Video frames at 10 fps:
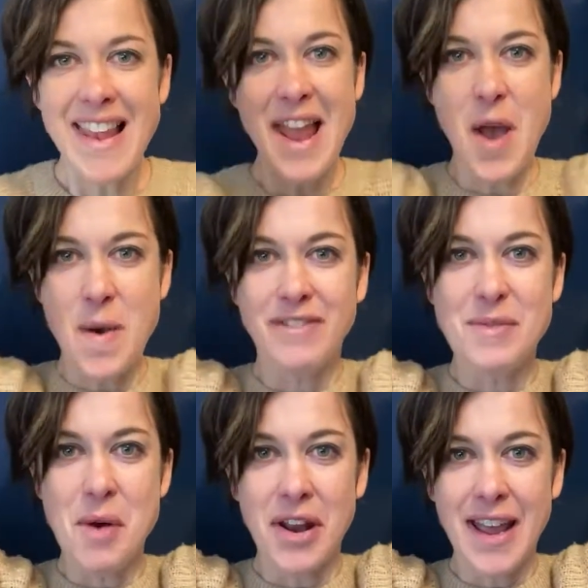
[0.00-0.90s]
Hello
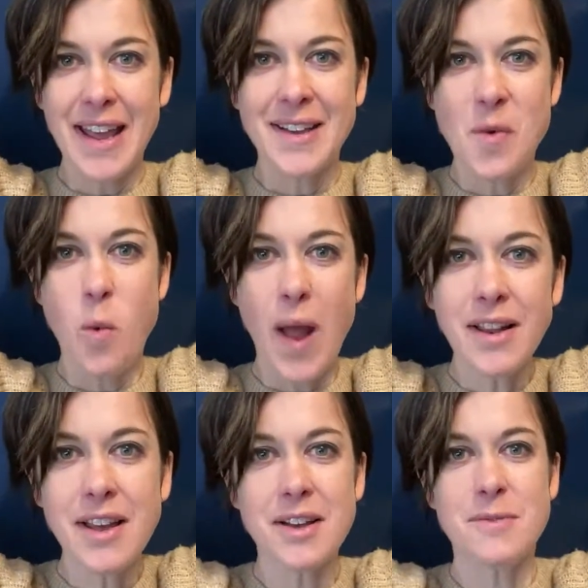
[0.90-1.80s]
everybody,
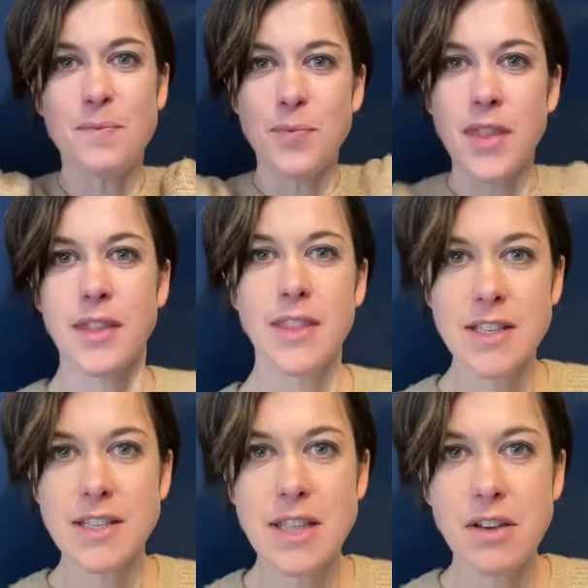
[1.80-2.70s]
welcome! This
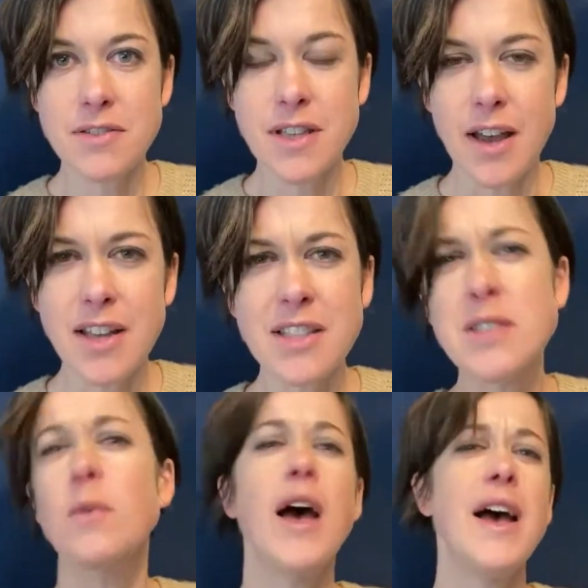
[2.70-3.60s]
is Theatre of Science.
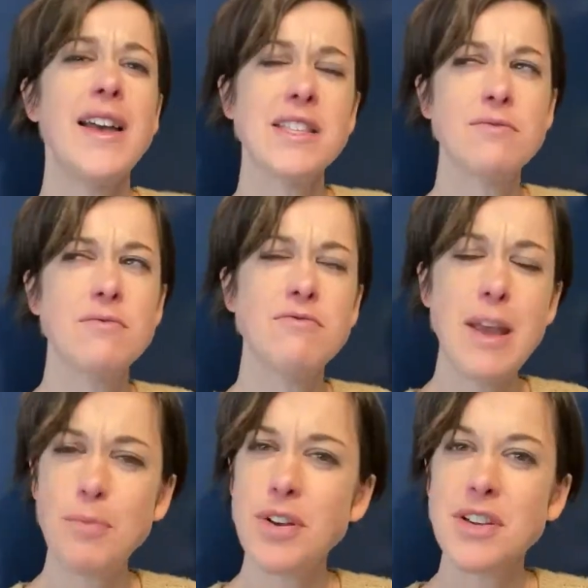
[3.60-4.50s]
It's
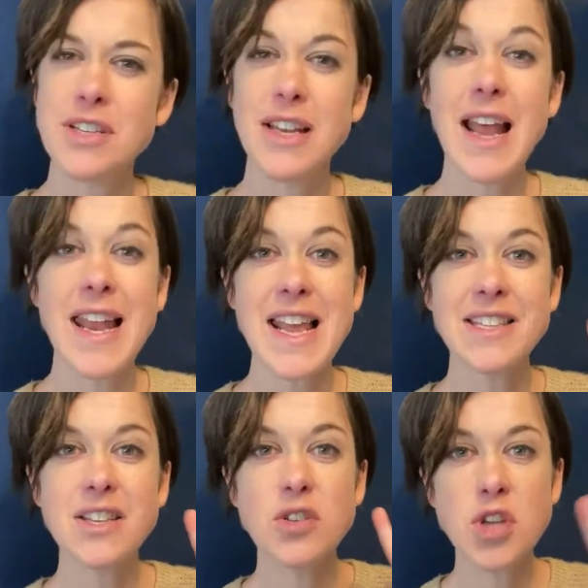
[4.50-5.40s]
Reproduction
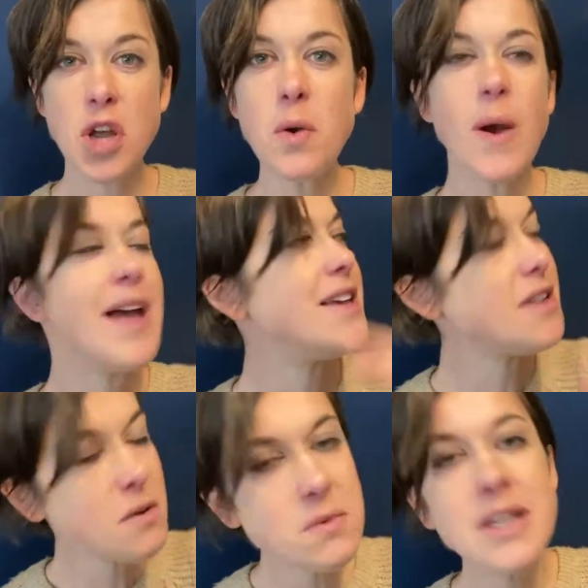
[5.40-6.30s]
Lesson 2. You
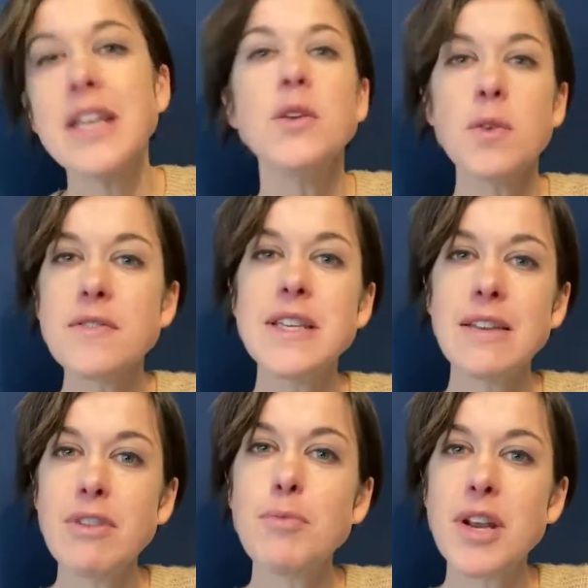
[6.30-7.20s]
don't need to have seen
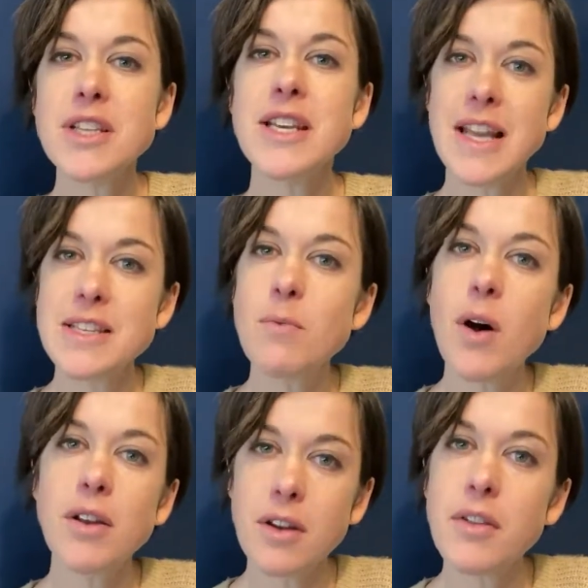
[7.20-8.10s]
Reproduction Lesson
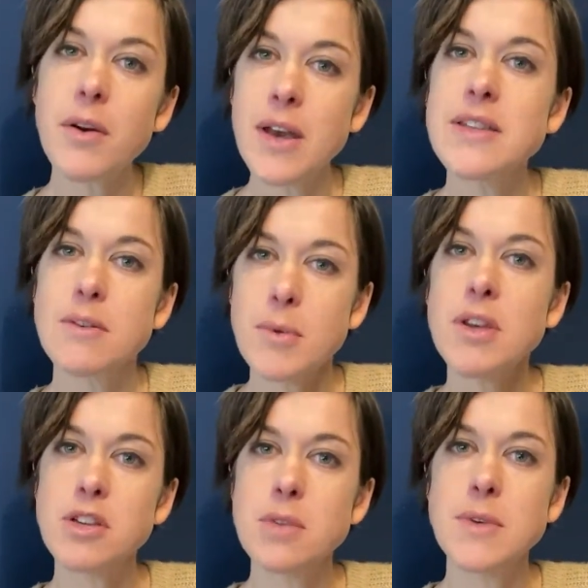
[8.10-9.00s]
1, although it is on my
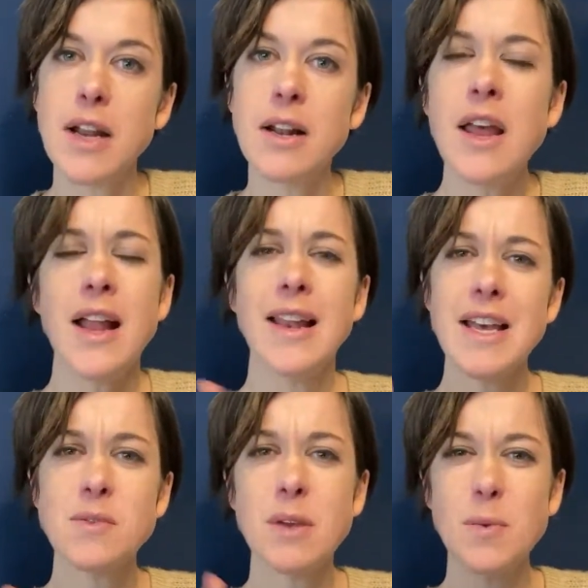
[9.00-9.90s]
YouTube channel.
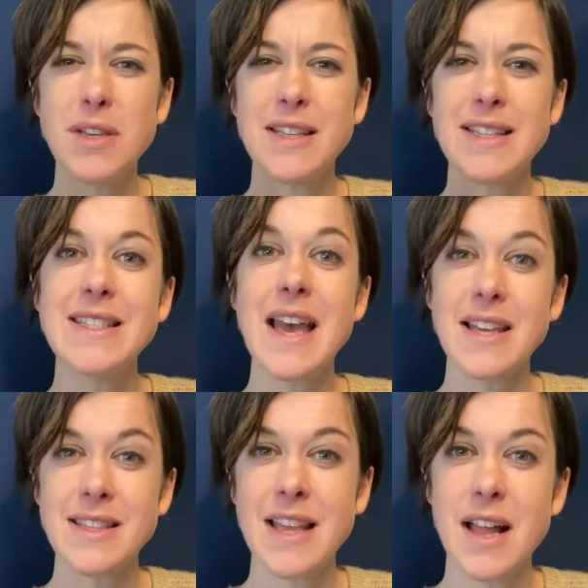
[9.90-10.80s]
Last week we did
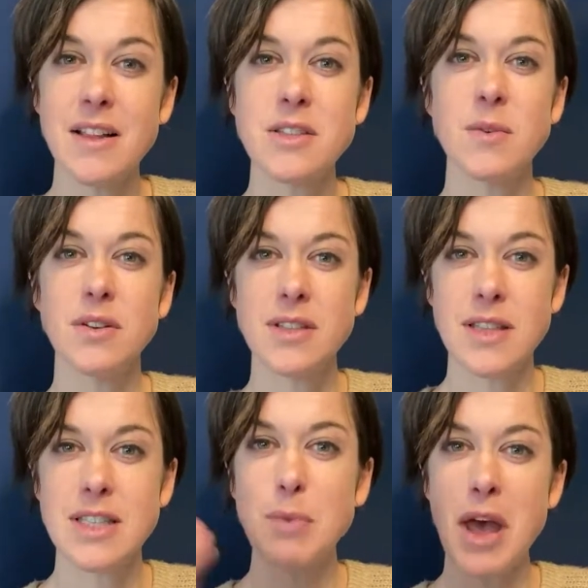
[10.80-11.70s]
sex cells. We looked at the
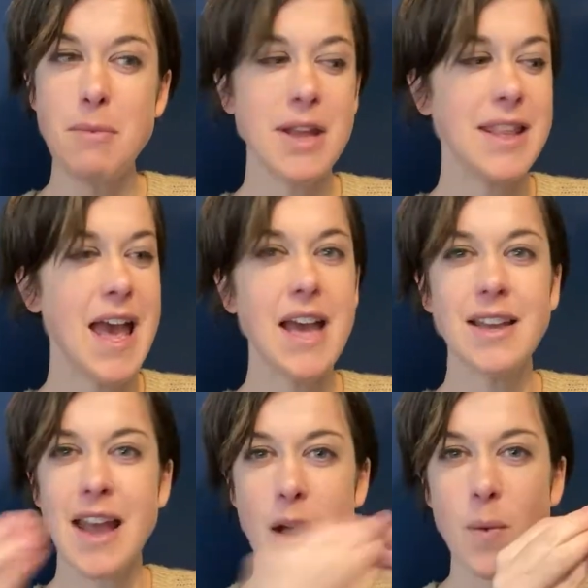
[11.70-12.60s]
sperm and the egg and
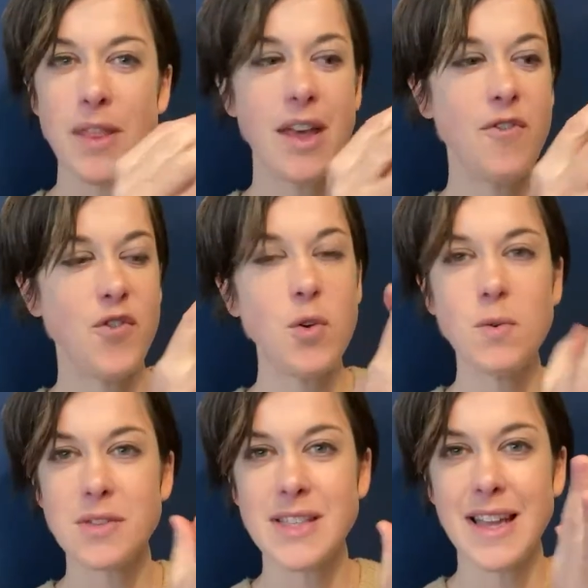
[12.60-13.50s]
how when they
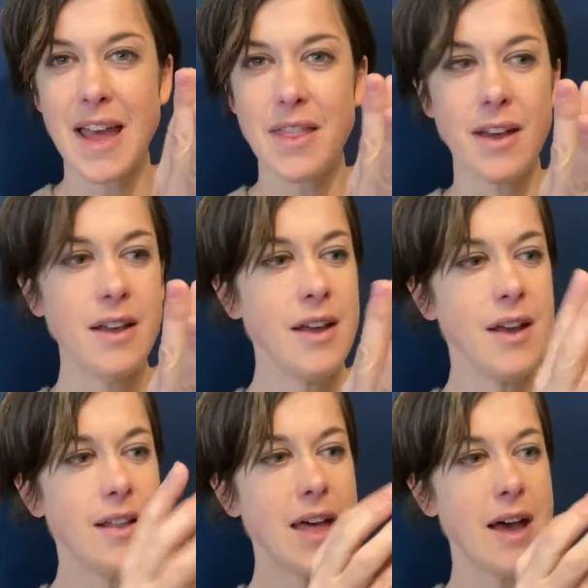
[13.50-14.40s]
fuse together,
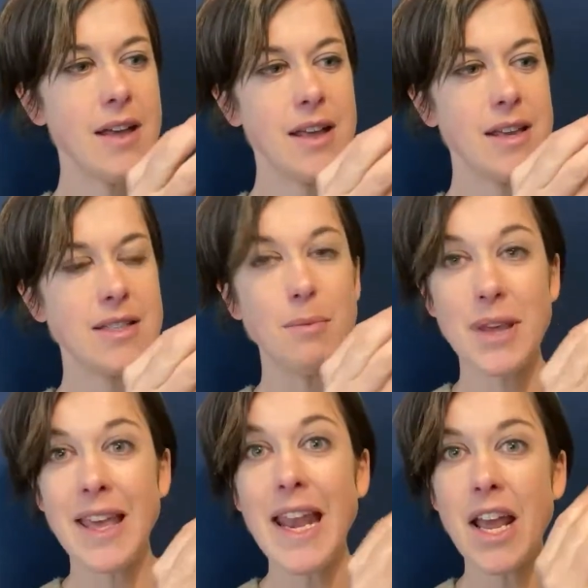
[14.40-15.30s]
that is the
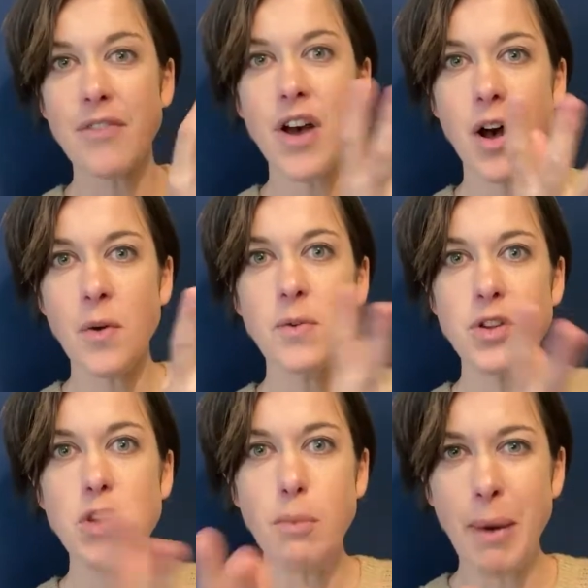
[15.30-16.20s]
beginning of a whole
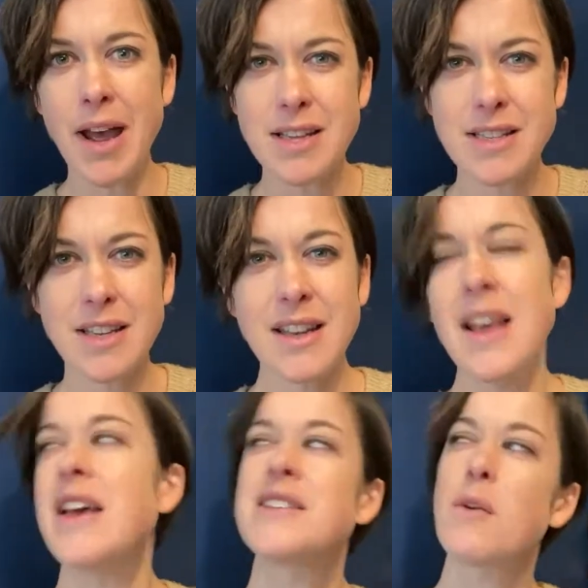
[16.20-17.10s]
new person.
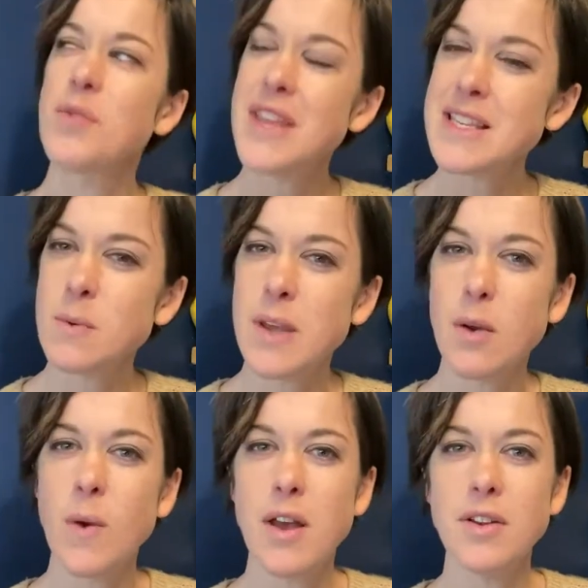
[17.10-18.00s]
So this week
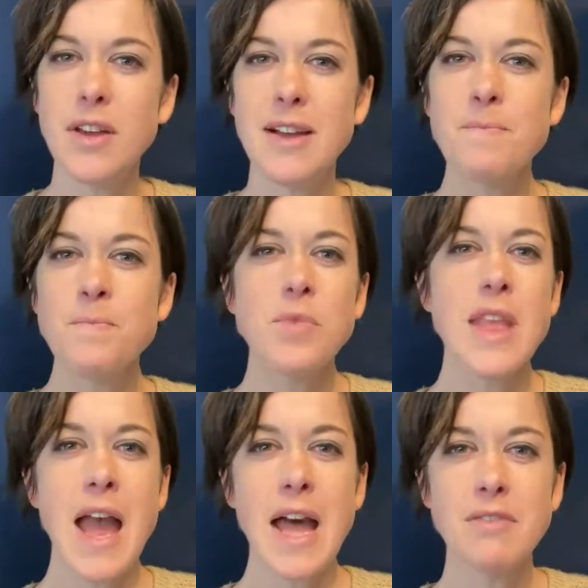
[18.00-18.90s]
we are looking
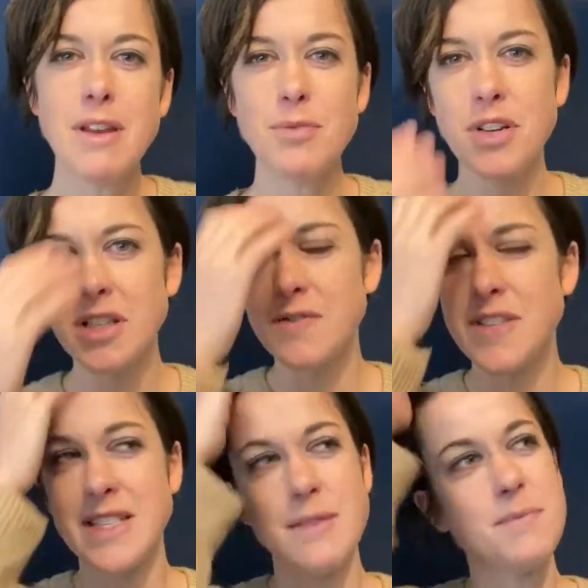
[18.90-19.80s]
at the reproductive
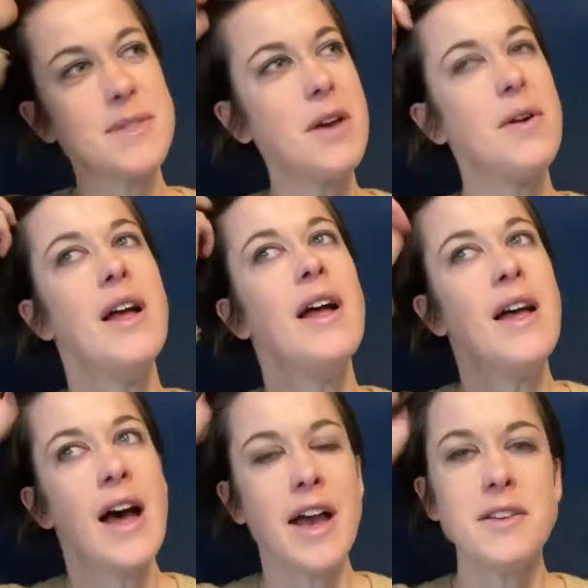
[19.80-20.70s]
system. So
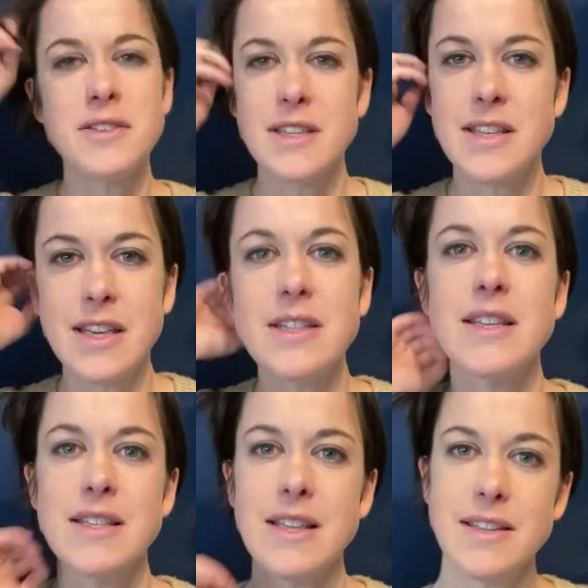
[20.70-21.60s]
I used to teach
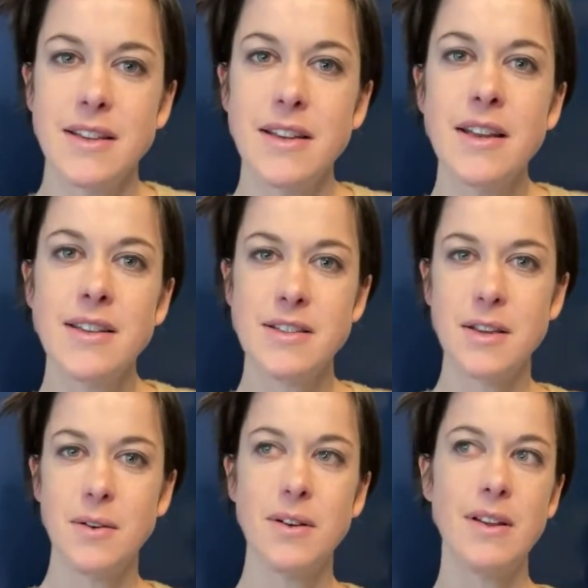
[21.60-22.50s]
this lesson
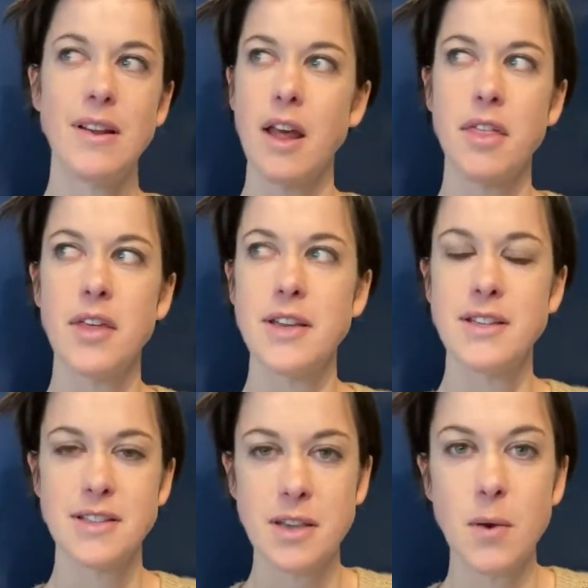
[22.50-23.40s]
to like
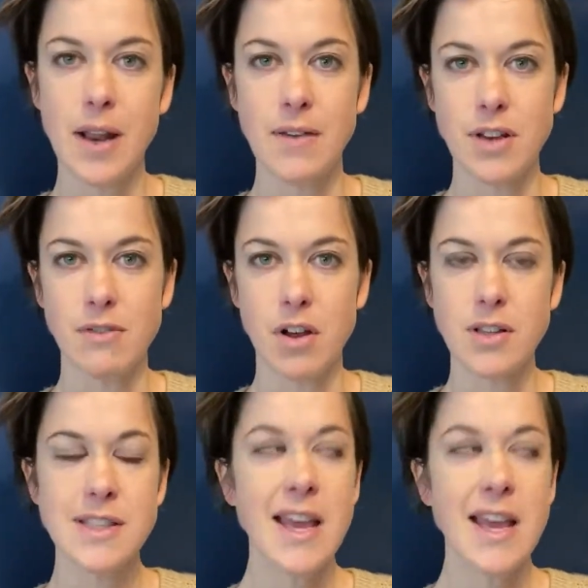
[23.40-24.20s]
32 11-year-olds.